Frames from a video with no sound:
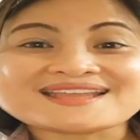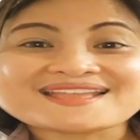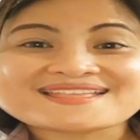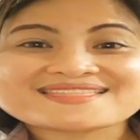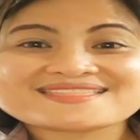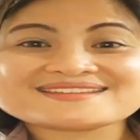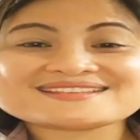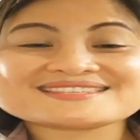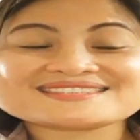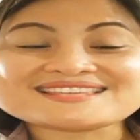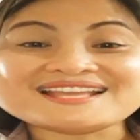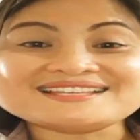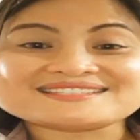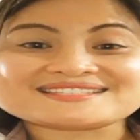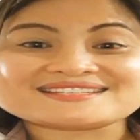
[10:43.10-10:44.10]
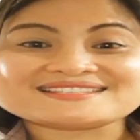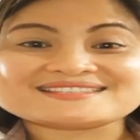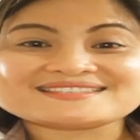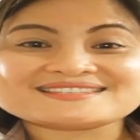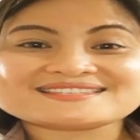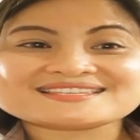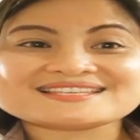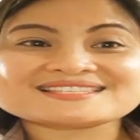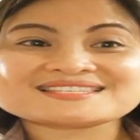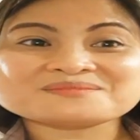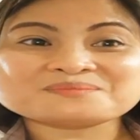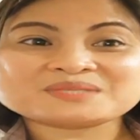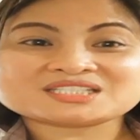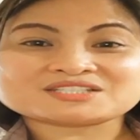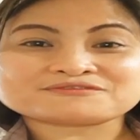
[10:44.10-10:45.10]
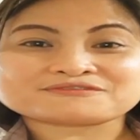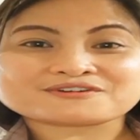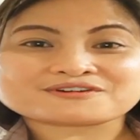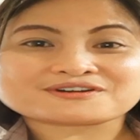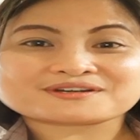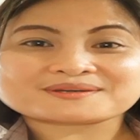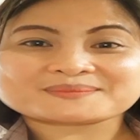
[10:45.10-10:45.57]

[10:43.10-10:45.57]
This sentence is a metaphor.